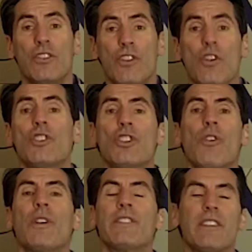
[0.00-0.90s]
no
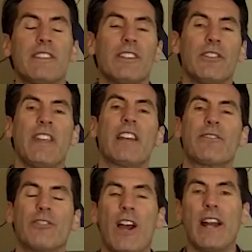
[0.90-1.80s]
showings until next
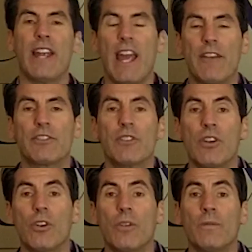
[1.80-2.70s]
Friday
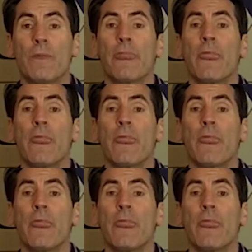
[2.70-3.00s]
afternoon.